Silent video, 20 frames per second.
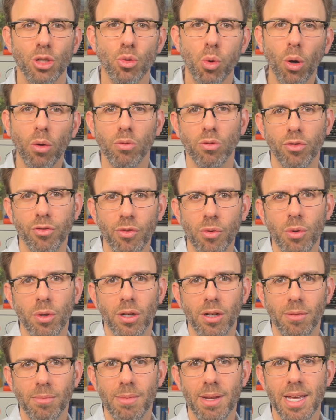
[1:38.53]
tort
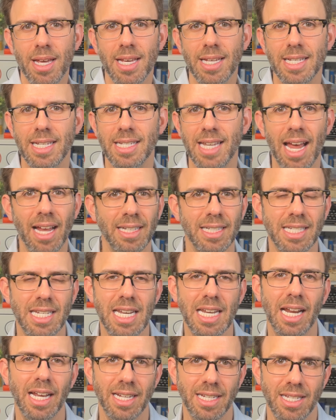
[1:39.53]
reform
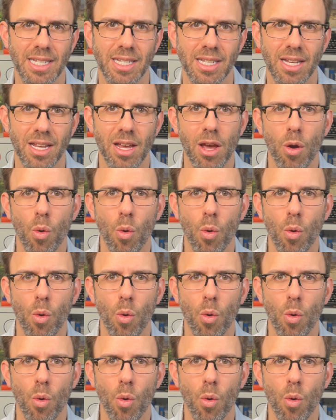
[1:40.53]
sounds nice.